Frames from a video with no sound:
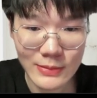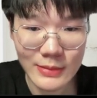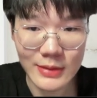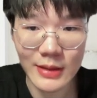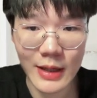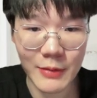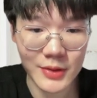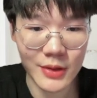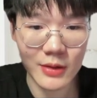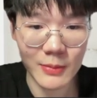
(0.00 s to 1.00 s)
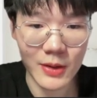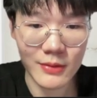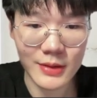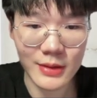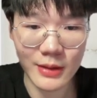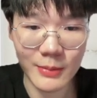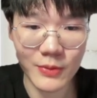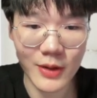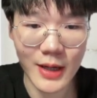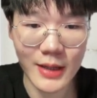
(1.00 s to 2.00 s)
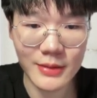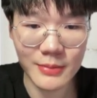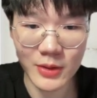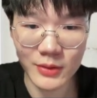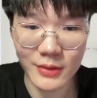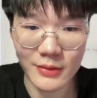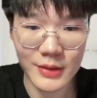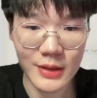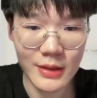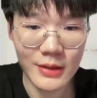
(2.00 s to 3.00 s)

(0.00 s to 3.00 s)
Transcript: Then I will talk about the price models.